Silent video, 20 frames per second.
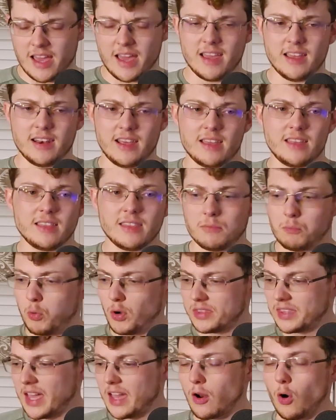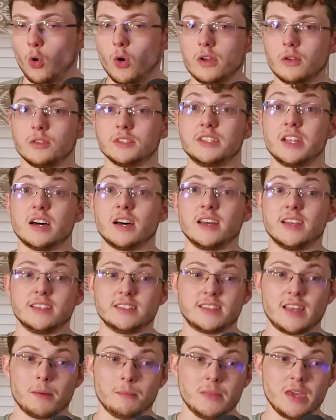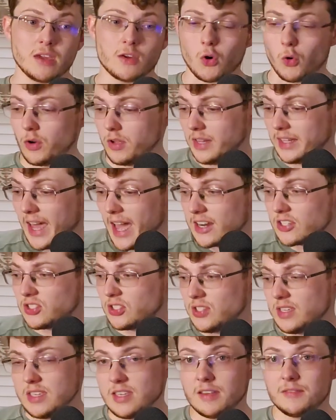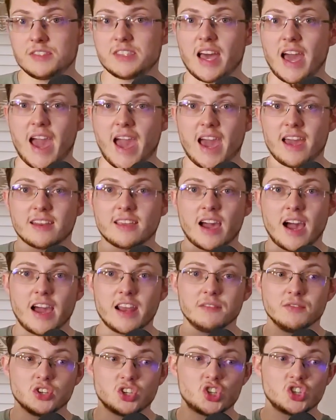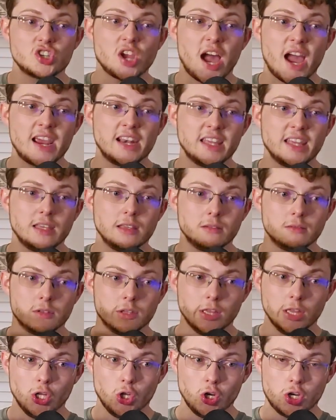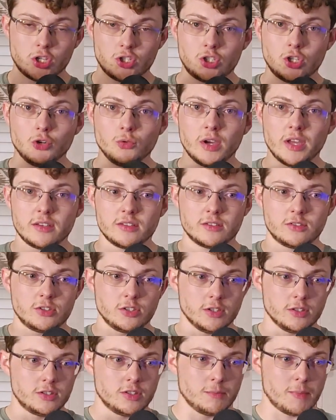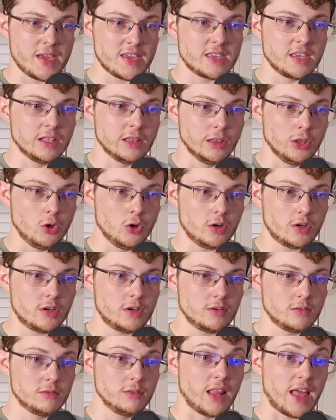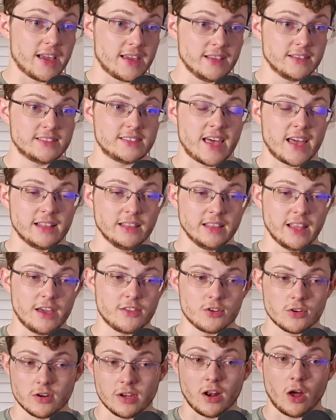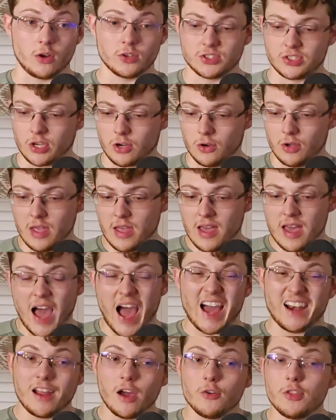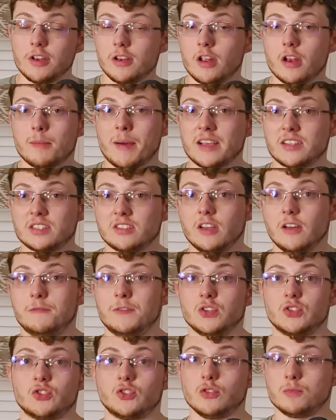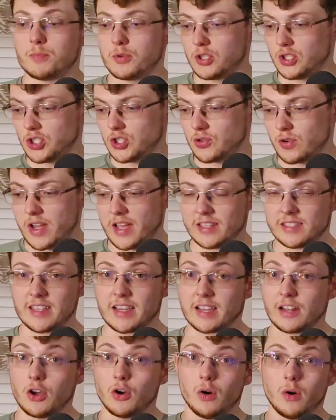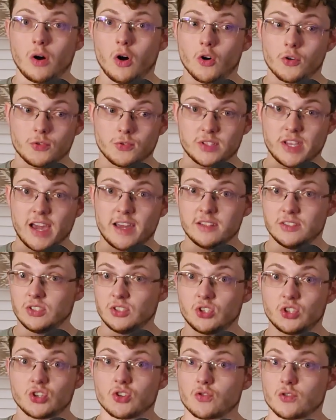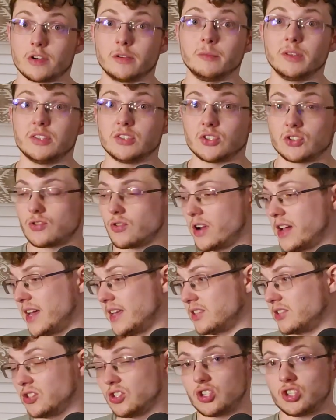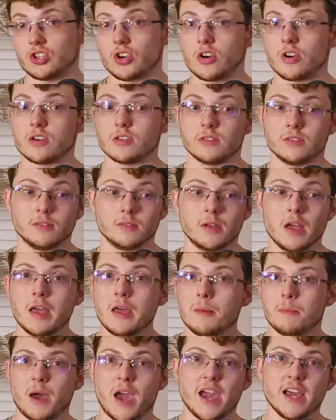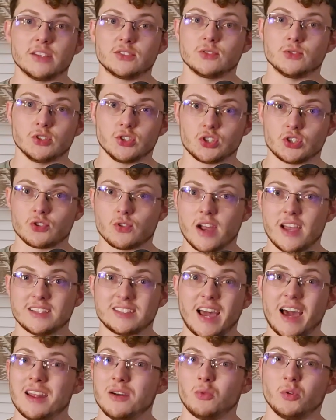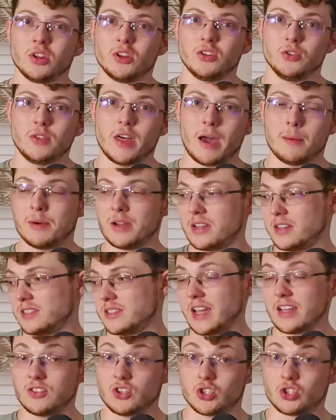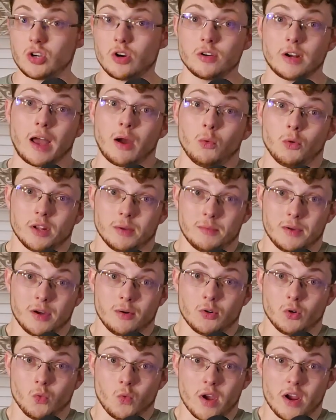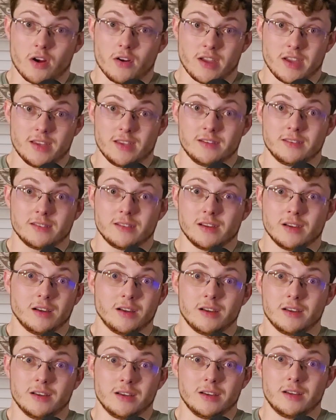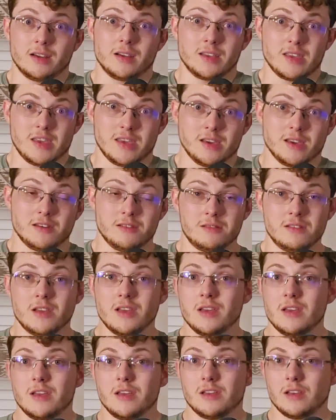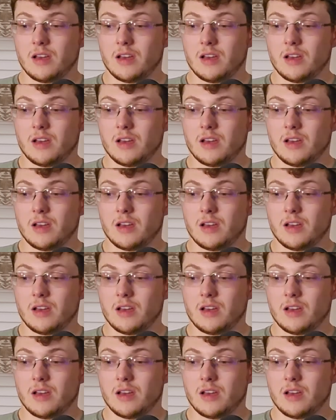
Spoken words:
And what that oil does, that mink oil, it actually gives the hat kind of a shiny look to it to make it look like it's that leather. And also, I know that none of my stuff is super distressed. Like, I know Arthur's hat is extremely distressed. His shirt and pants are distressed. I didn't want to do that because, like, the shirt, I want to be able to wear it again.